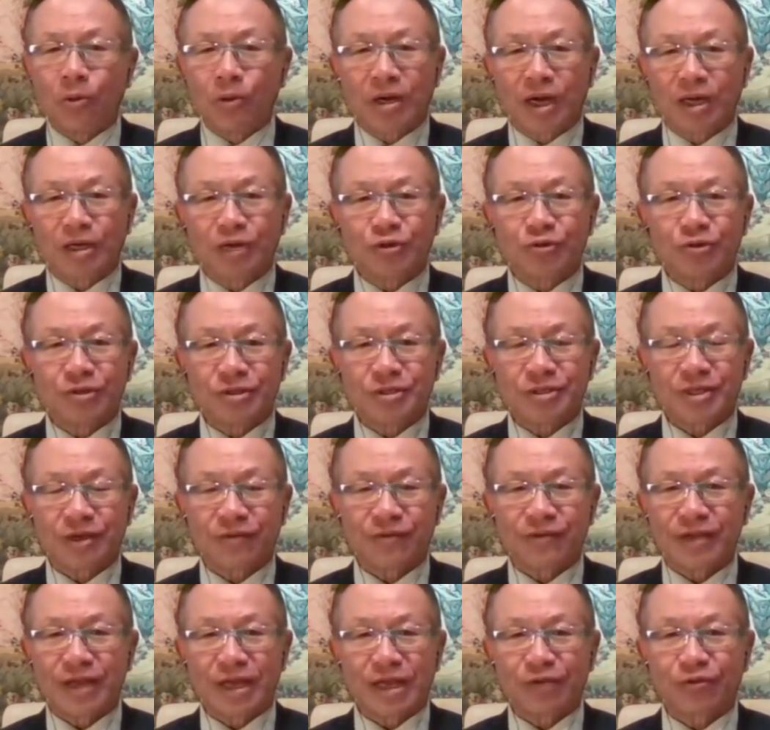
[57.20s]
countries
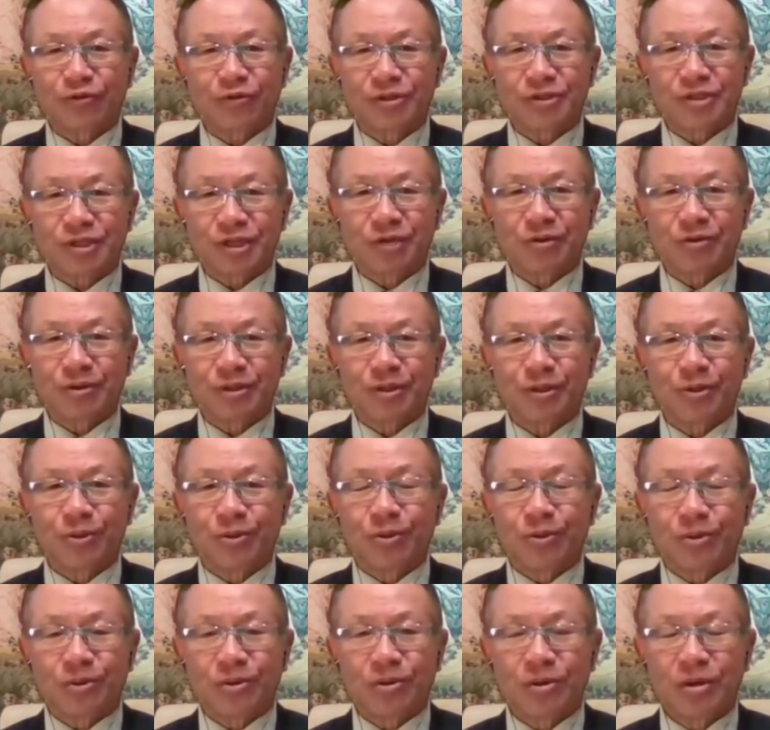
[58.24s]
have a national security
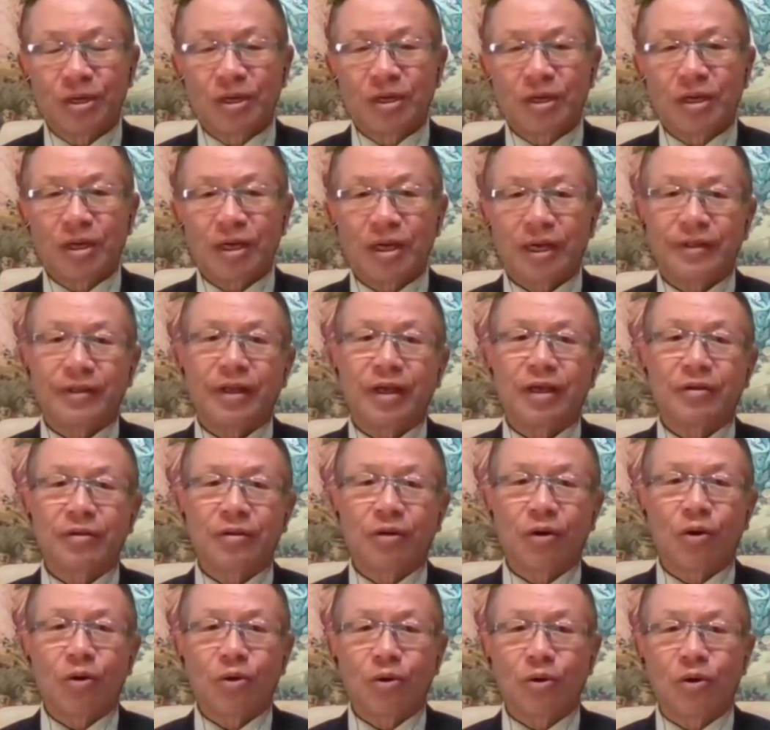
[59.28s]
law, and then
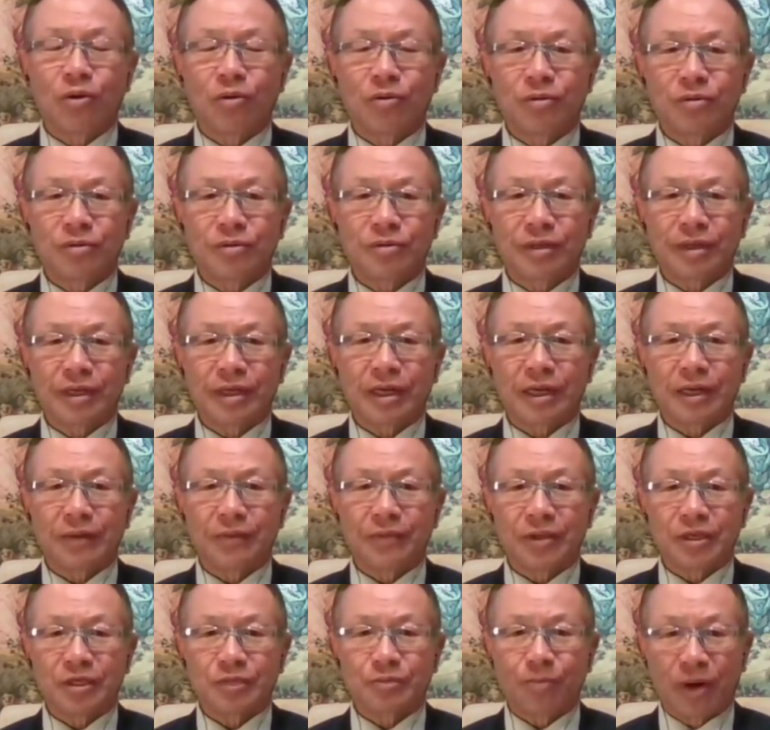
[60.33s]
Hong Kong,
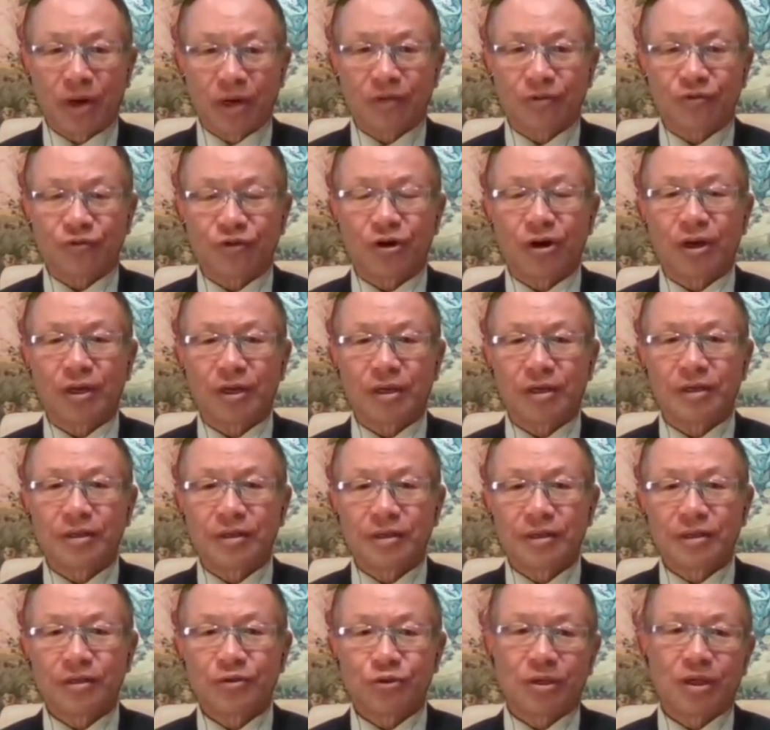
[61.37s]
um, as part of China,
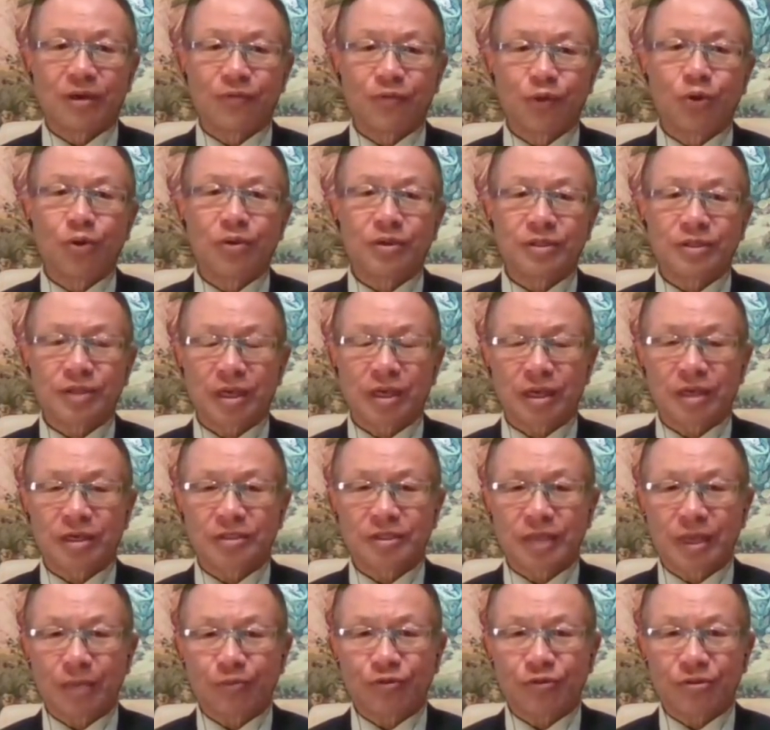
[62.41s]
should have no ex-
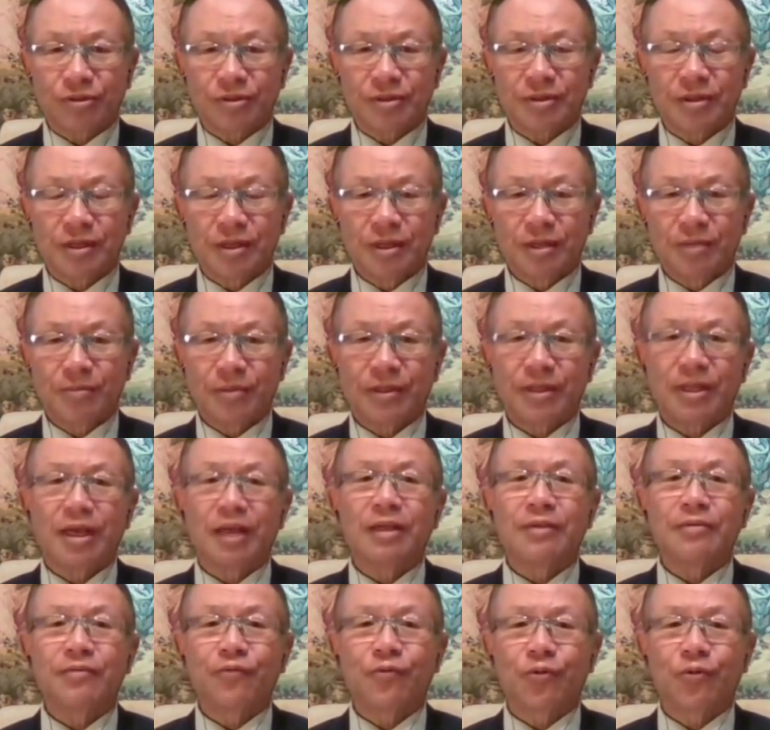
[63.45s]
exception. But then